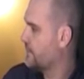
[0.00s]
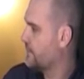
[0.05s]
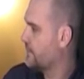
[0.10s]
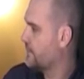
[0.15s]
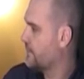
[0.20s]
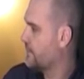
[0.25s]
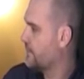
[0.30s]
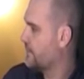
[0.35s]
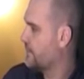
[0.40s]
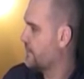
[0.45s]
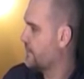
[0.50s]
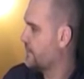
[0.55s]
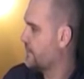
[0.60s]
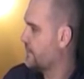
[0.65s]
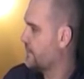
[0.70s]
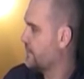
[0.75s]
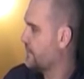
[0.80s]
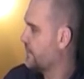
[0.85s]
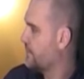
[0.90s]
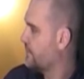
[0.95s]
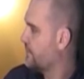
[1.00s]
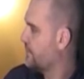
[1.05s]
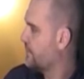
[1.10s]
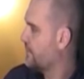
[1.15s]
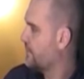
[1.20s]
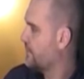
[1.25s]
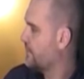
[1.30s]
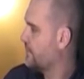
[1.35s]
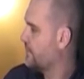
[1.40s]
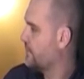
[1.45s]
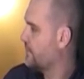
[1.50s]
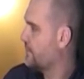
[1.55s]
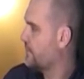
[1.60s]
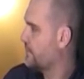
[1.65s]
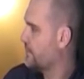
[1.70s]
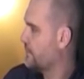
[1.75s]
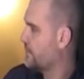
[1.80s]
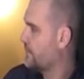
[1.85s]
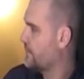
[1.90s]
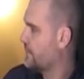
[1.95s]

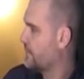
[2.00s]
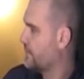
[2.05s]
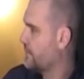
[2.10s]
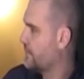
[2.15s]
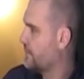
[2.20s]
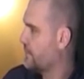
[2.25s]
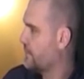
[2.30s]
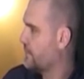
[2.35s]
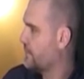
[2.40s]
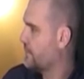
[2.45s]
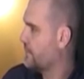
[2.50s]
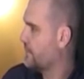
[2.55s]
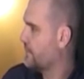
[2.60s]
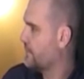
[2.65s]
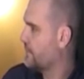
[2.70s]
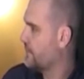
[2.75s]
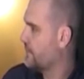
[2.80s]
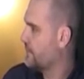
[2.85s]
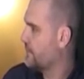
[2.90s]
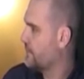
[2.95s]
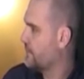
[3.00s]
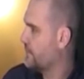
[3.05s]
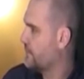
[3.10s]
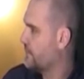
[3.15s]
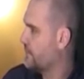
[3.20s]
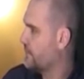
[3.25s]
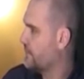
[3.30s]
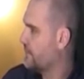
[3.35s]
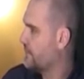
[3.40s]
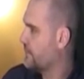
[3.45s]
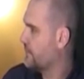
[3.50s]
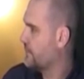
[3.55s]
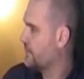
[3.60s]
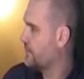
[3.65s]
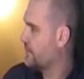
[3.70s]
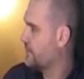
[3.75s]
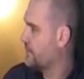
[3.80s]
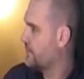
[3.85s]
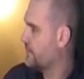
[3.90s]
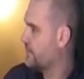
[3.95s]

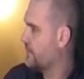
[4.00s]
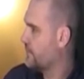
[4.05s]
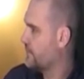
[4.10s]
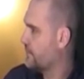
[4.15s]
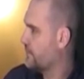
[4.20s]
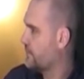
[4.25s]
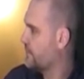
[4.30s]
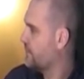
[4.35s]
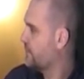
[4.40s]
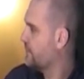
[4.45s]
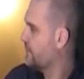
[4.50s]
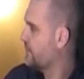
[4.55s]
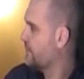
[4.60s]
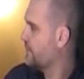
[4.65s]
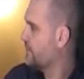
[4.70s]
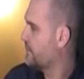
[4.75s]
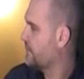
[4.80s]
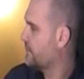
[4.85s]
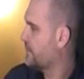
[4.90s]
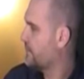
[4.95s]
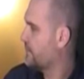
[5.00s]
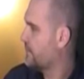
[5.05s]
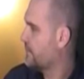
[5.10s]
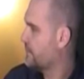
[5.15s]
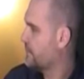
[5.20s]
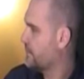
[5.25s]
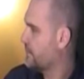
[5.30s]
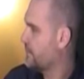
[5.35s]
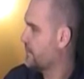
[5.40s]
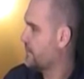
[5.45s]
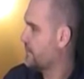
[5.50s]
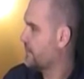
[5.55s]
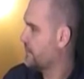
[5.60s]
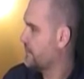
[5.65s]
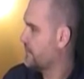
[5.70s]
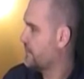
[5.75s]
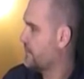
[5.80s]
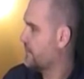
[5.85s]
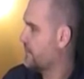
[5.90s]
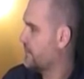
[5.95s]

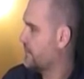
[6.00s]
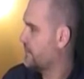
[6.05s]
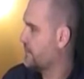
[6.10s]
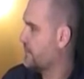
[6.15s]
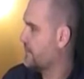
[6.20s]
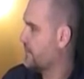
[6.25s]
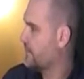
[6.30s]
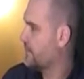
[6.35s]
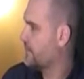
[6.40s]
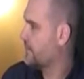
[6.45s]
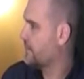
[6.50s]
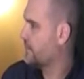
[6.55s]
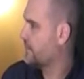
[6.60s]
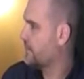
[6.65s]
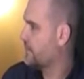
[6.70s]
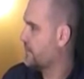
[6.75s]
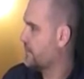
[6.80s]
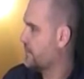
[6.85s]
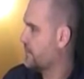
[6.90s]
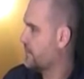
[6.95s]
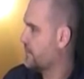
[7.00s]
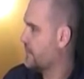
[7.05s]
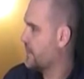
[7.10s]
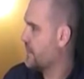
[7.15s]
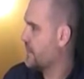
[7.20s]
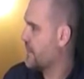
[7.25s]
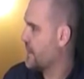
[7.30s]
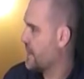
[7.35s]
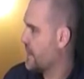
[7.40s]
(not speaking)